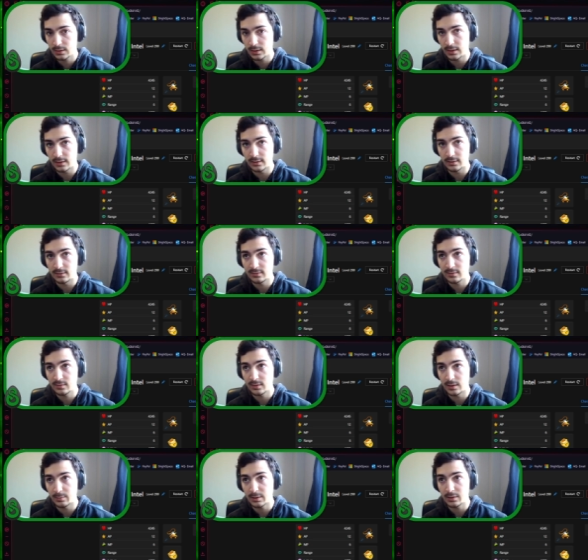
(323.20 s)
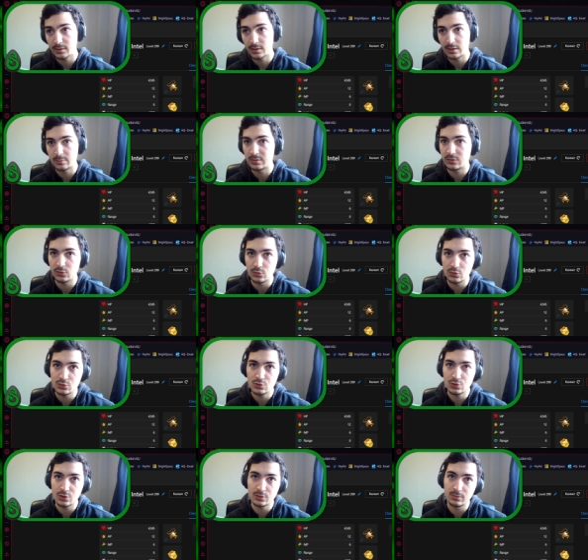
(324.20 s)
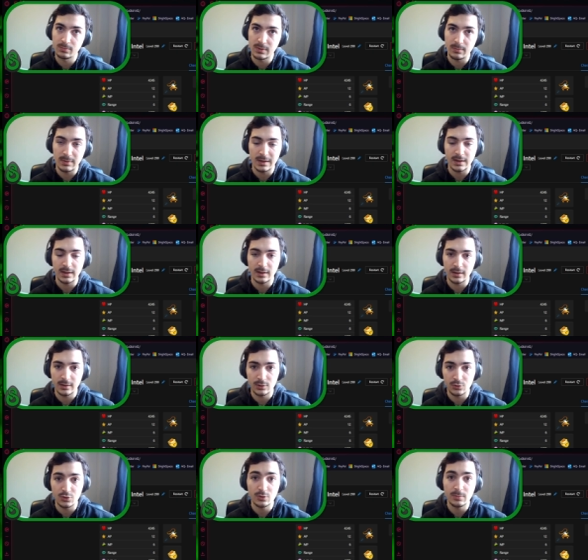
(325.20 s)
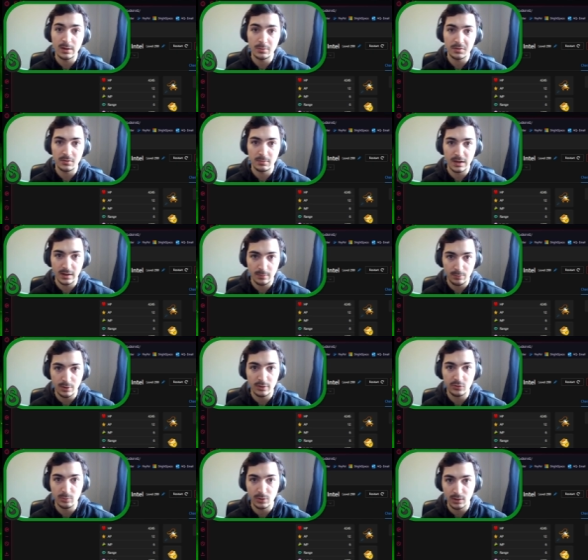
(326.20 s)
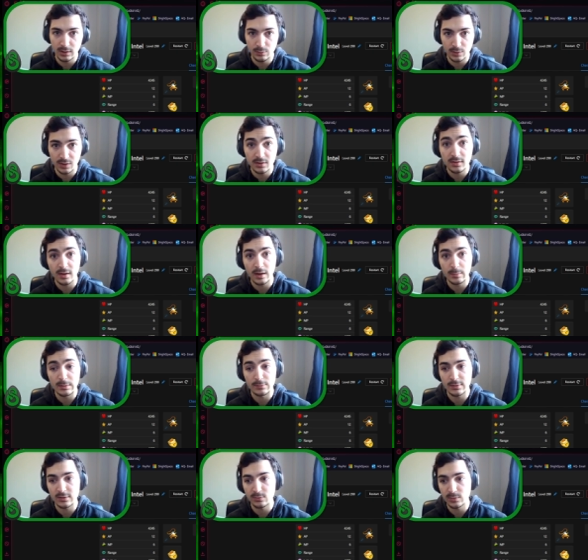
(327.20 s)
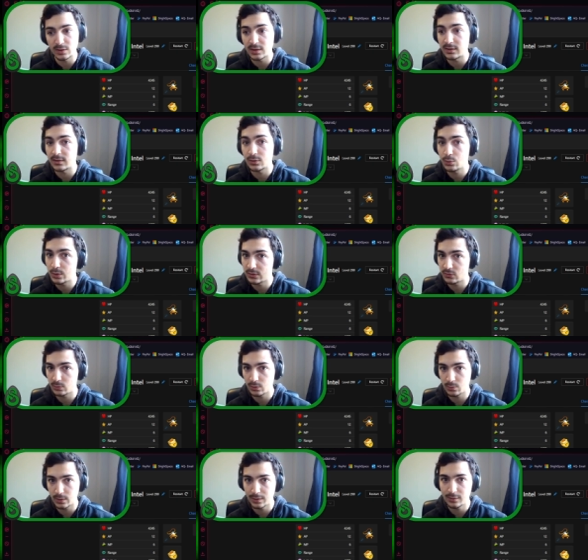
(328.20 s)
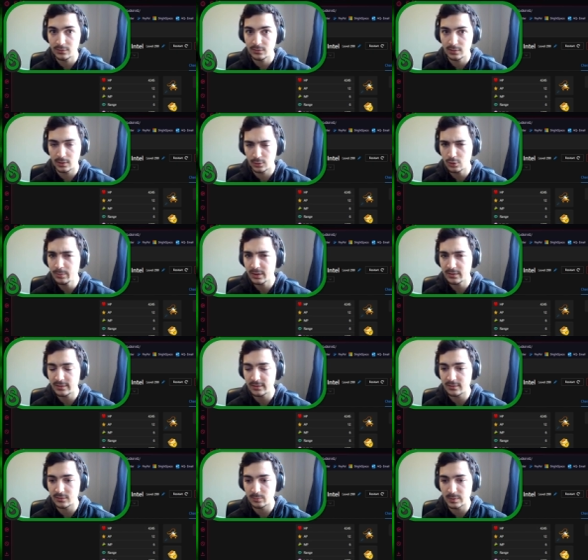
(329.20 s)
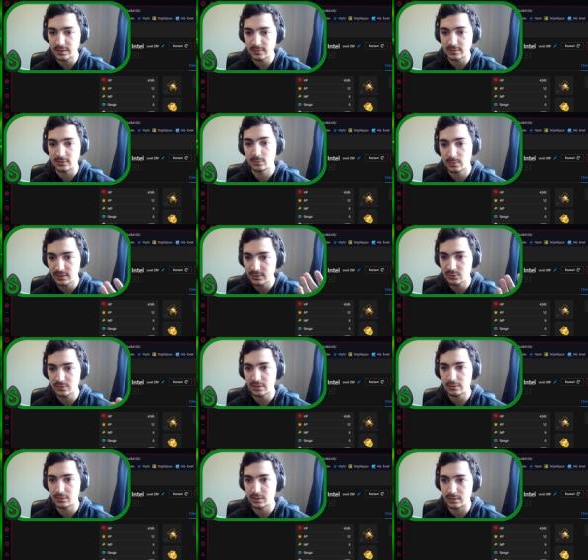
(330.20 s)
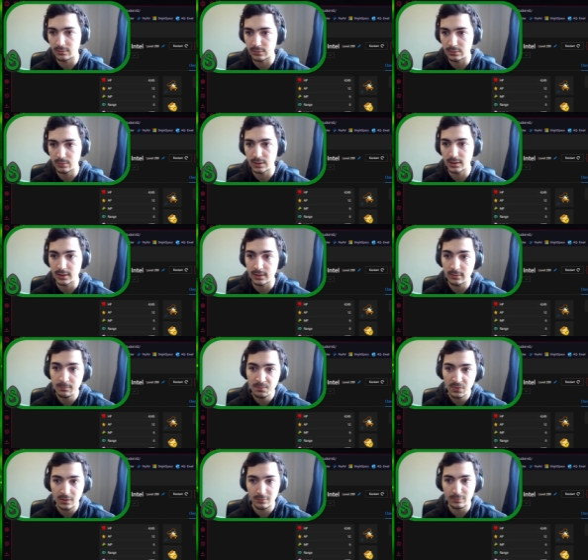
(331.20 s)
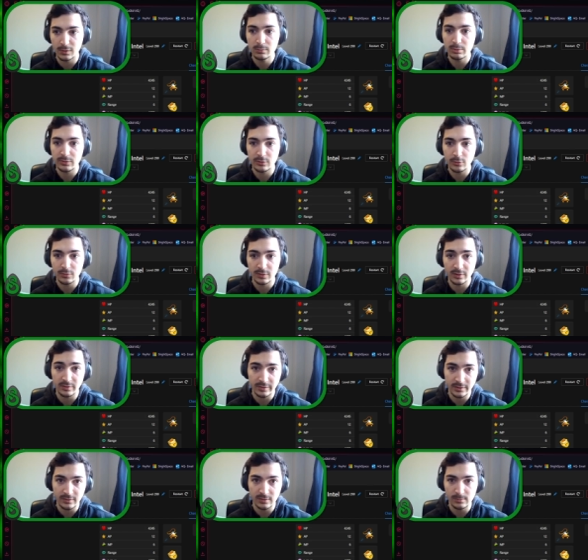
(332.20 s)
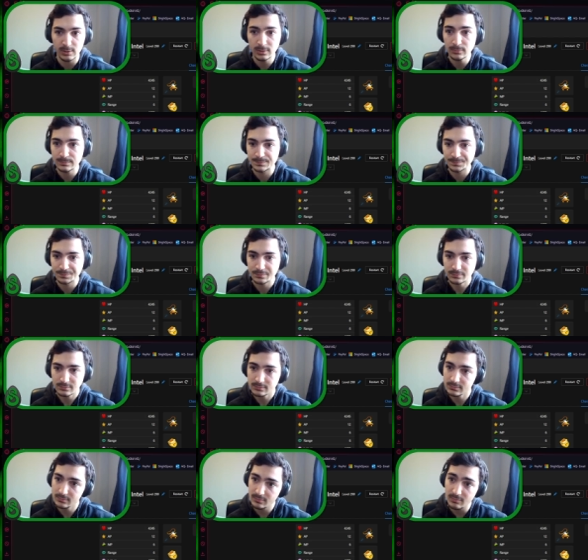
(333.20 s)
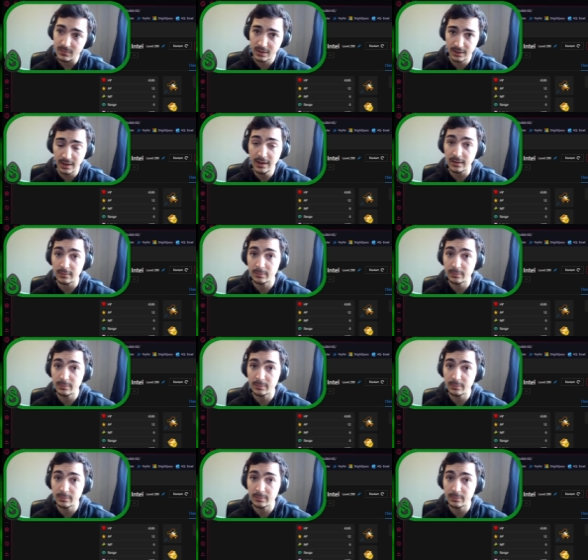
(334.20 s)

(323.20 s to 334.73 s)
is the amount of Kamas you should be making, you should be able to make approximately with the time investment that the quest requires. I hope that sentence makes sense, but that's just how I think of it, right? Like Vulbus Dofus is sixty mil. Yeah,